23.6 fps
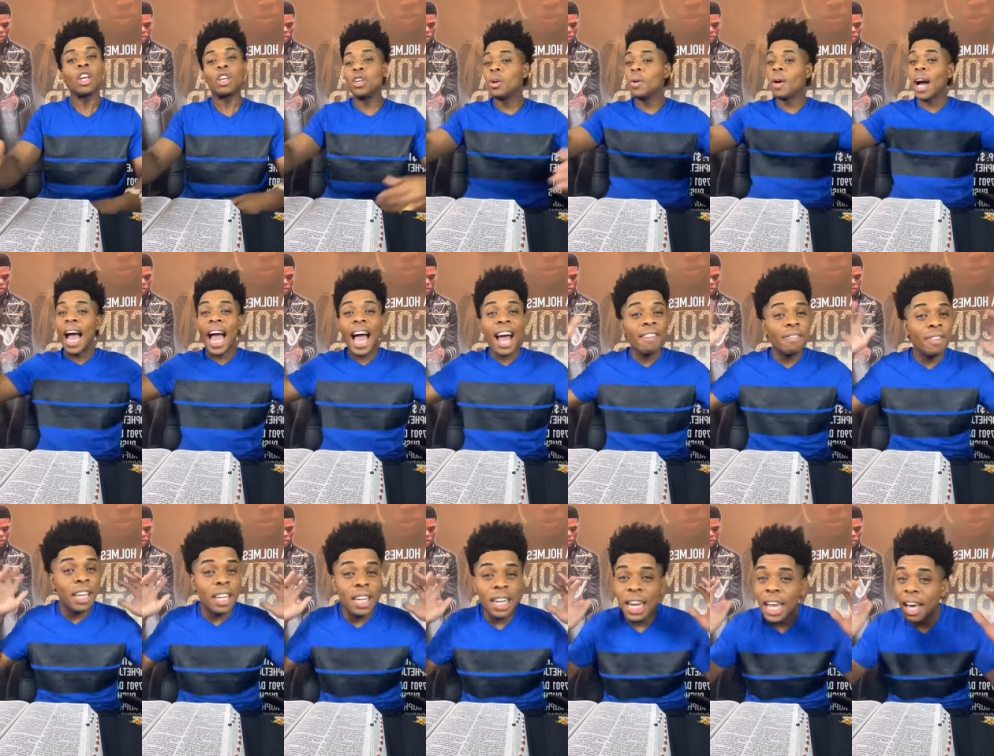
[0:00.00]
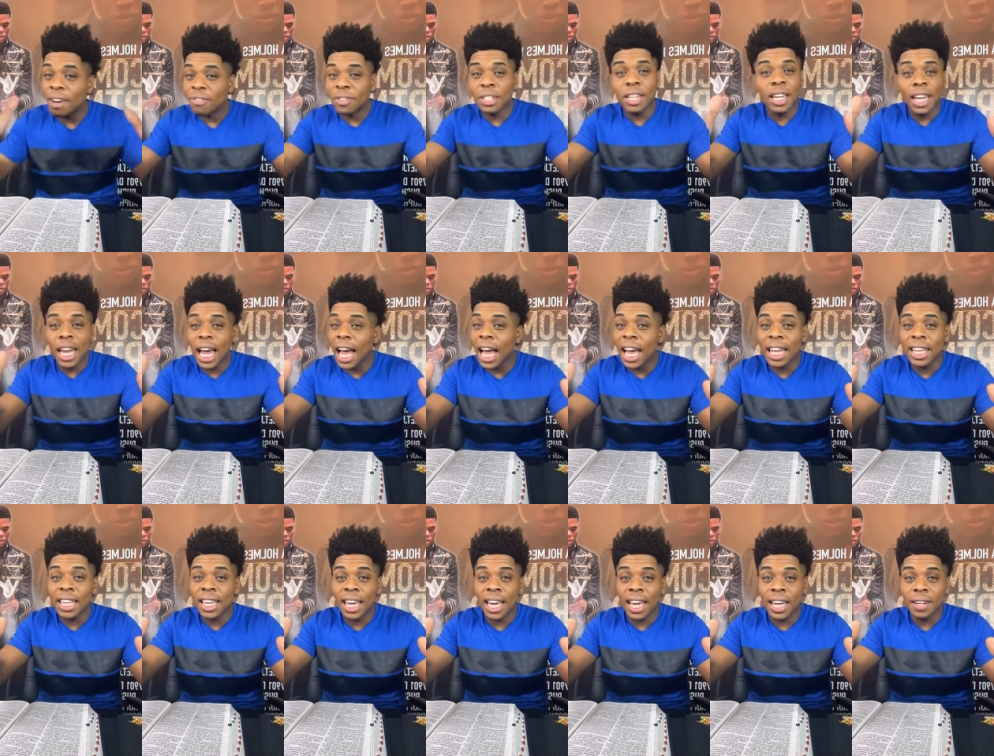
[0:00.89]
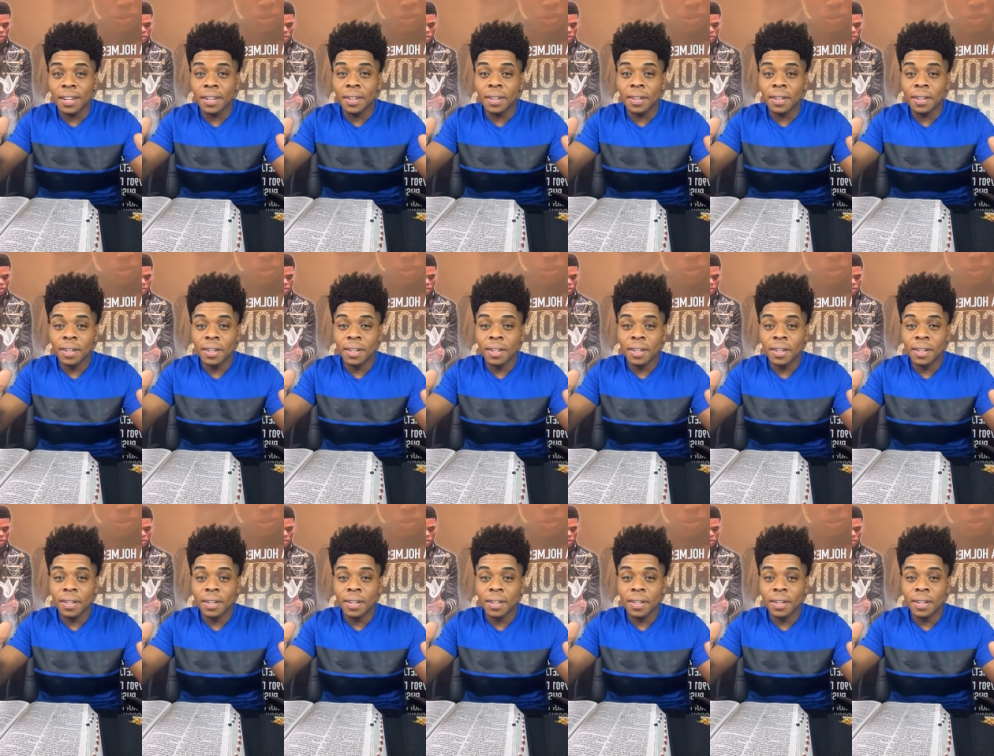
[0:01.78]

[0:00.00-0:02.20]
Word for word: You haven't left the line yet.